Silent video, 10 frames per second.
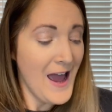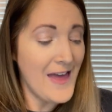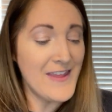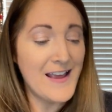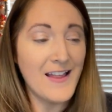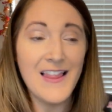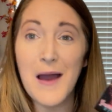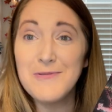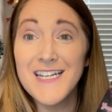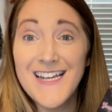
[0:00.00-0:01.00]
and they
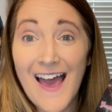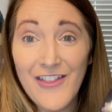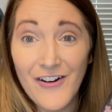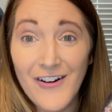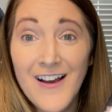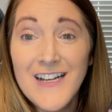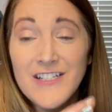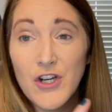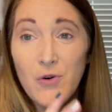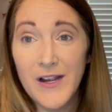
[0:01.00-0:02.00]
collab together
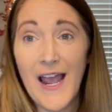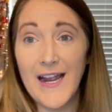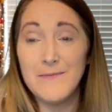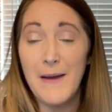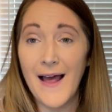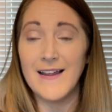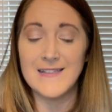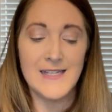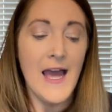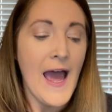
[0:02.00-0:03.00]
to create palettes.